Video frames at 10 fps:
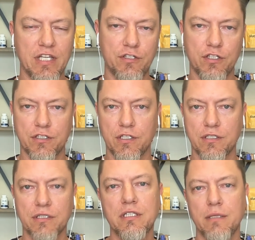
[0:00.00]
it just
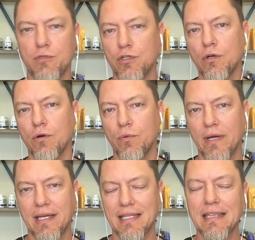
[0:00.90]
doesn't seem to go
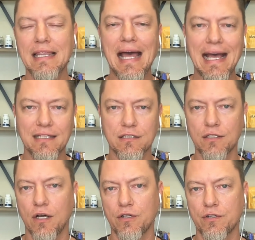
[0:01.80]
away. It lasts
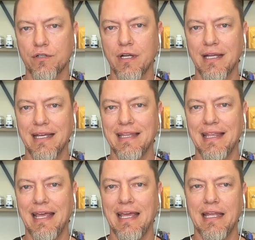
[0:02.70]
longer
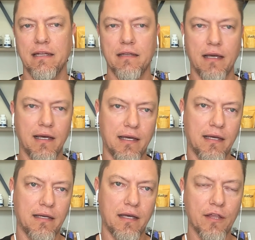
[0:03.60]
than
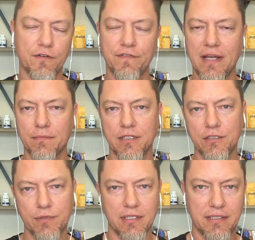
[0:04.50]
uh, other
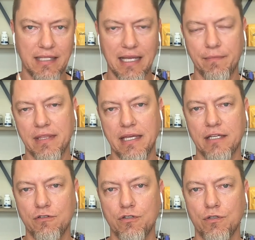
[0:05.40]
families with the same
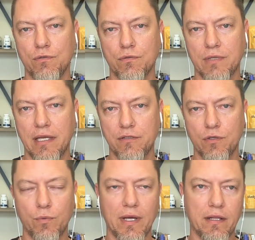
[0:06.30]
thing do. Okay,
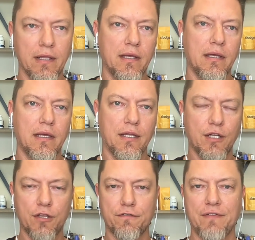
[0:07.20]
so while
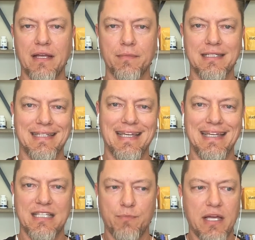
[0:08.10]
another family's
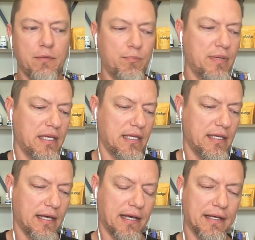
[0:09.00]
kids might
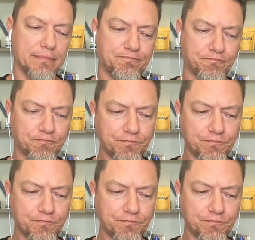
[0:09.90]
be um,